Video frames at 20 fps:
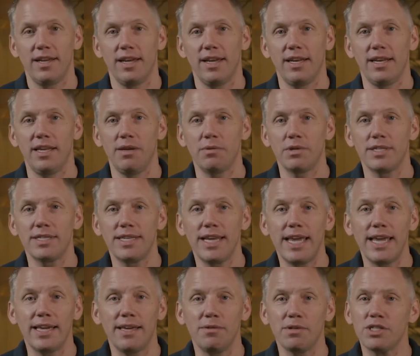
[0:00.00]
And he was
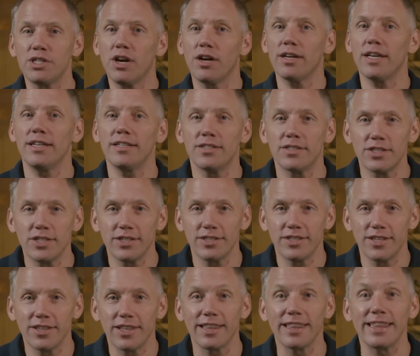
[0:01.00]
saying, he was talking to,
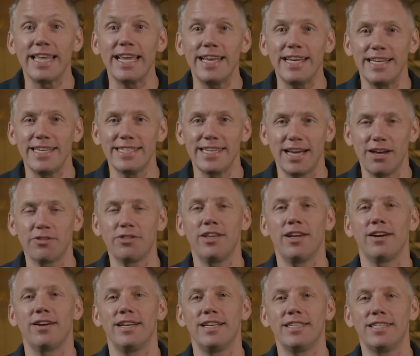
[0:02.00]
to the ladies out
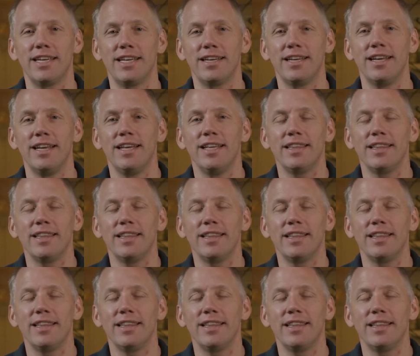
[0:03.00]
there, and he said,